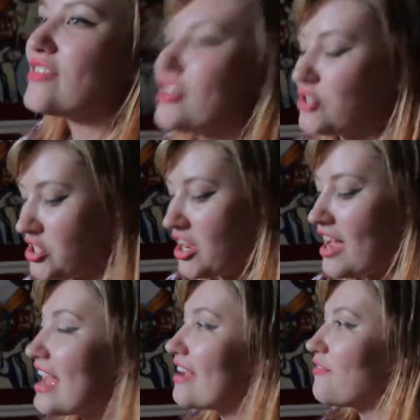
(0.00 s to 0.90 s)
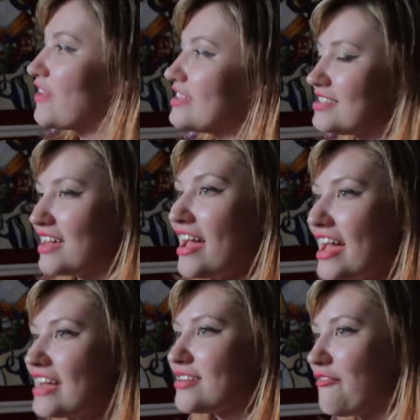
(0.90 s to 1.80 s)
Even though he fences,
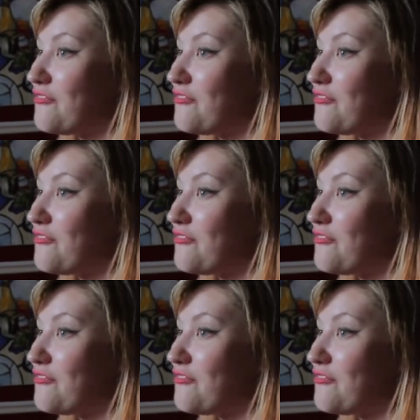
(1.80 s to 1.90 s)
he's a